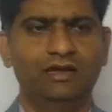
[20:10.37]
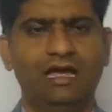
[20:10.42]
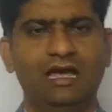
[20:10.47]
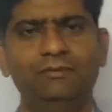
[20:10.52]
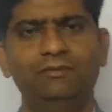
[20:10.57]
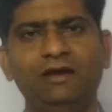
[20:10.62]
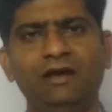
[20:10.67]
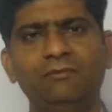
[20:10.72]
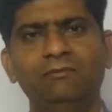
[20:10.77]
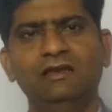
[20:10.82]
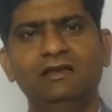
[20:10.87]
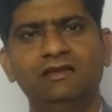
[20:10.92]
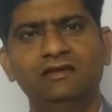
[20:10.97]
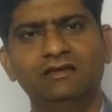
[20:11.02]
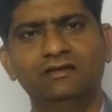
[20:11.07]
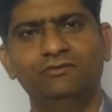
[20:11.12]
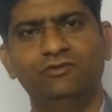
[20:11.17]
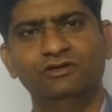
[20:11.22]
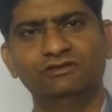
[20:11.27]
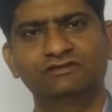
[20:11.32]
Abraham
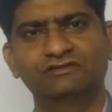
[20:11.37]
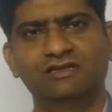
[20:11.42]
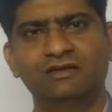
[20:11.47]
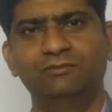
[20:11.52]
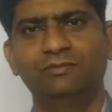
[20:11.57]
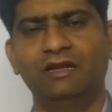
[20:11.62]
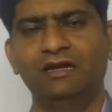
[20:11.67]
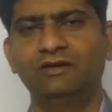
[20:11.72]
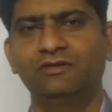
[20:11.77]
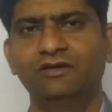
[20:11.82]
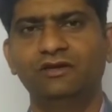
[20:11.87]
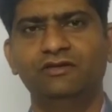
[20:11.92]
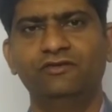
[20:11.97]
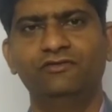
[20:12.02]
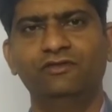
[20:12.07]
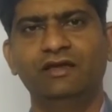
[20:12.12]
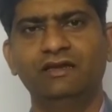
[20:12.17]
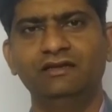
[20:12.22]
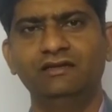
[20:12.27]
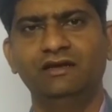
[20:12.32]
Lincoln was
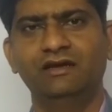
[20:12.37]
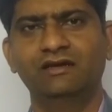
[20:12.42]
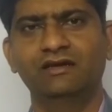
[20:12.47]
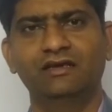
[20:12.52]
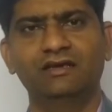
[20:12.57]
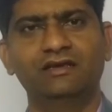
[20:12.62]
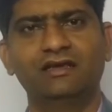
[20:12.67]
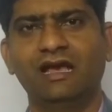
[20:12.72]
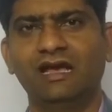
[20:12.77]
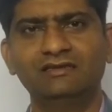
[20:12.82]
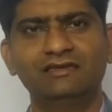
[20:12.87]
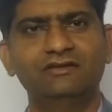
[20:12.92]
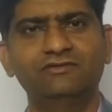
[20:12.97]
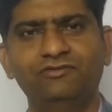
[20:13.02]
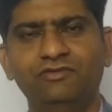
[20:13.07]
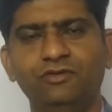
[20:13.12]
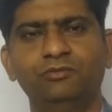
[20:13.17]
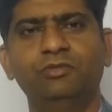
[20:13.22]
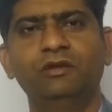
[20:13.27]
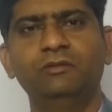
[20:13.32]
comparatively very young. He
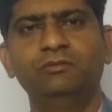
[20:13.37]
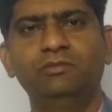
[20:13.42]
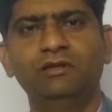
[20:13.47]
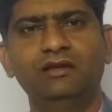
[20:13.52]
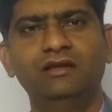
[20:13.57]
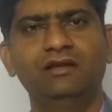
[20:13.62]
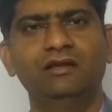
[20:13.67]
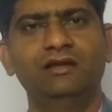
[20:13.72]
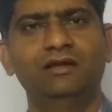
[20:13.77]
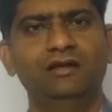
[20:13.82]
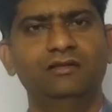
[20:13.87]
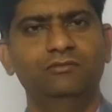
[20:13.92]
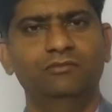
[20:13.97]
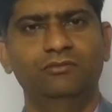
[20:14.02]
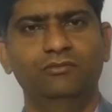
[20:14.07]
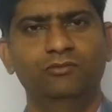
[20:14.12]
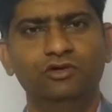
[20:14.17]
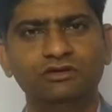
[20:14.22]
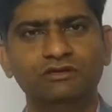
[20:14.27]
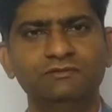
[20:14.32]
gathered few people,
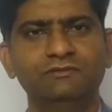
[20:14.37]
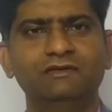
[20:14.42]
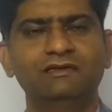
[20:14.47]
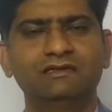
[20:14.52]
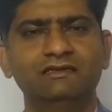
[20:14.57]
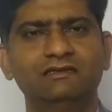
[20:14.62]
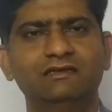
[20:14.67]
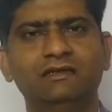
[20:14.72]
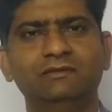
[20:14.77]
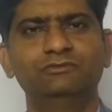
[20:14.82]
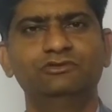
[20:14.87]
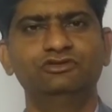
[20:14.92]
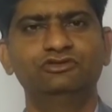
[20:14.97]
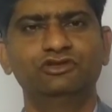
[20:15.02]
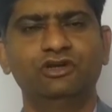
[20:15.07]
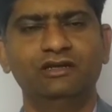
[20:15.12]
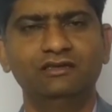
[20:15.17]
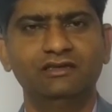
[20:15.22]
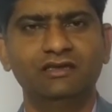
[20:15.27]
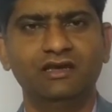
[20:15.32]
motivated them to
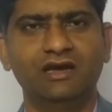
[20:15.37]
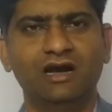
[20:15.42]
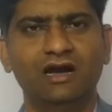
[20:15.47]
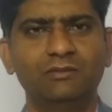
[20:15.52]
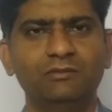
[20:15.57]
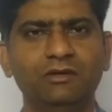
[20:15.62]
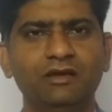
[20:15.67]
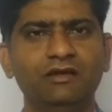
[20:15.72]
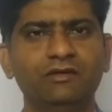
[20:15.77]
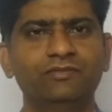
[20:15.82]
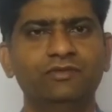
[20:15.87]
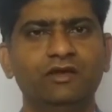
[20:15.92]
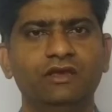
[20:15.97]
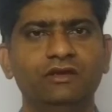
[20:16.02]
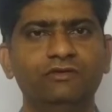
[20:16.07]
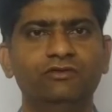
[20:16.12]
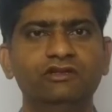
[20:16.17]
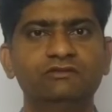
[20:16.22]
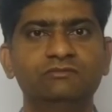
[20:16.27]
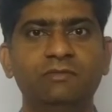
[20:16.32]
join the army.
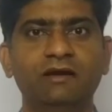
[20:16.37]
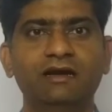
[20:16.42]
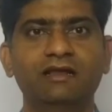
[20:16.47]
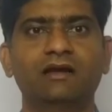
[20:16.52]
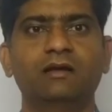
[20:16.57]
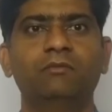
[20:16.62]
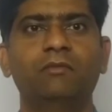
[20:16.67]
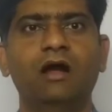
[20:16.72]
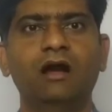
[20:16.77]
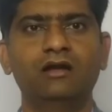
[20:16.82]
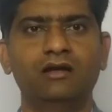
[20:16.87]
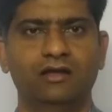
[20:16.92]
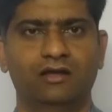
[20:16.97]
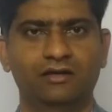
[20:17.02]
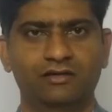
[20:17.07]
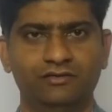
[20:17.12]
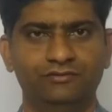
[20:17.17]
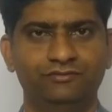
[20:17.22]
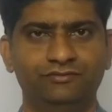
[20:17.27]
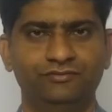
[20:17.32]
He was made
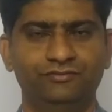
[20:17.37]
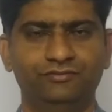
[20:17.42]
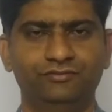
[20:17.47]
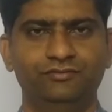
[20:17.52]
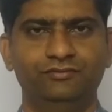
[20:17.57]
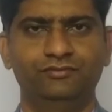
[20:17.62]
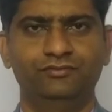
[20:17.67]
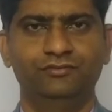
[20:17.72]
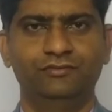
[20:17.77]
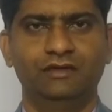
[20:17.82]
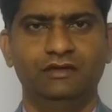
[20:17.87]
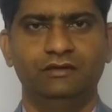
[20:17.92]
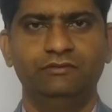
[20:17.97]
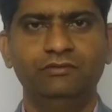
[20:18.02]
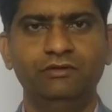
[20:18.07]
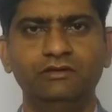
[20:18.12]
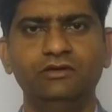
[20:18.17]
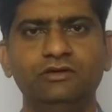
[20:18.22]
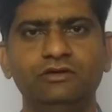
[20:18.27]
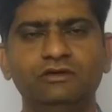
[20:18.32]
commander.
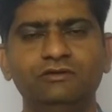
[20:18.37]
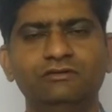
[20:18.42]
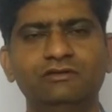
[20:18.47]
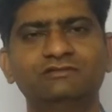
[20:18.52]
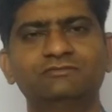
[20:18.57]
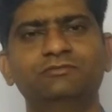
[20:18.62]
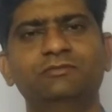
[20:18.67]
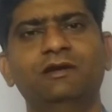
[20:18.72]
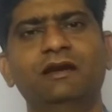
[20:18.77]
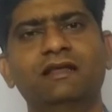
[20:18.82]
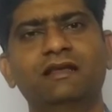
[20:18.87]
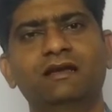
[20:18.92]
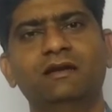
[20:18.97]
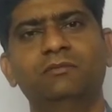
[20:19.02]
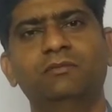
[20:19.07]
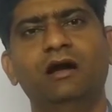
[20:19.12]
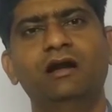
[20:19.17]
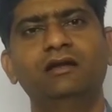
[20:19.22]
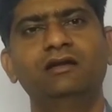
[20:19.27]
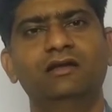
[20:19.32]
Even though he was made
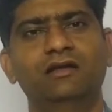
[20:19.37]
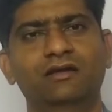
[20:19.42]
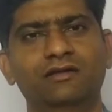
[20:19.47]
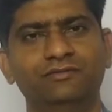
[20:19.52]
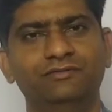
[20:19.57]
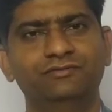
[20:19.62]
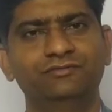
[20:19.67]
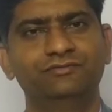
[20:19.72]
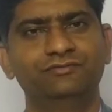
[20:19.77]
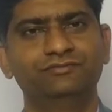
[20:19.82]
commander,